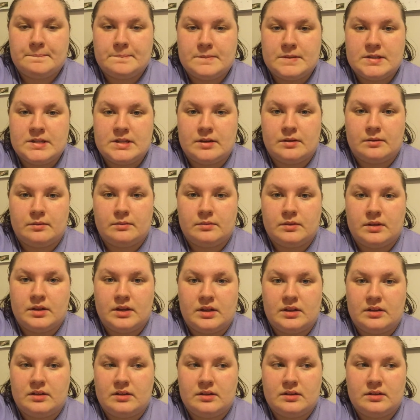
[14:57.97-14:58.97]
You know,
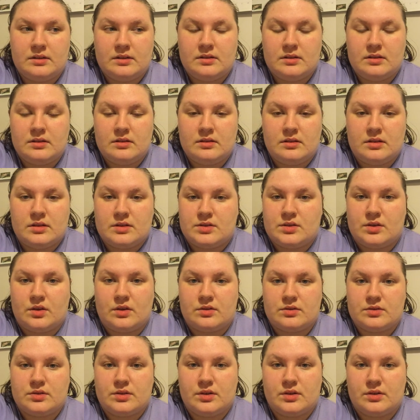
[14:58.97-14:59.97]
the
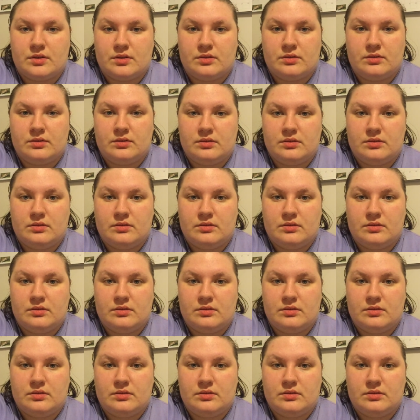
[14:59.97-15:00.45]
songs are